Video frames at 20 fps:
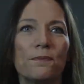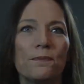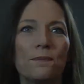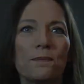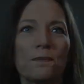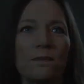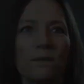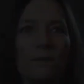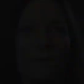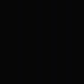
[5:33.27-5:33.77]

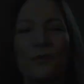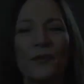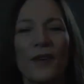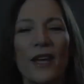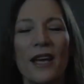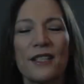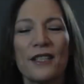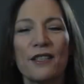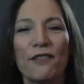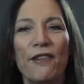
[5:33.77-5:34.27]
Well,
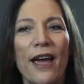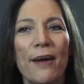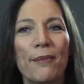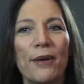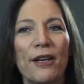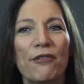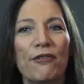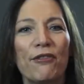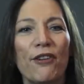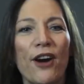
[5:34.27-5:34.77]
as a
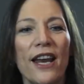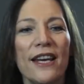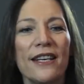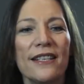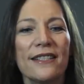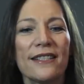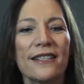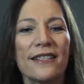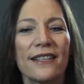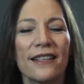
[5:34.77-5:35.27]
family
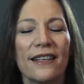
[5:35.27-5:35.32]
friend,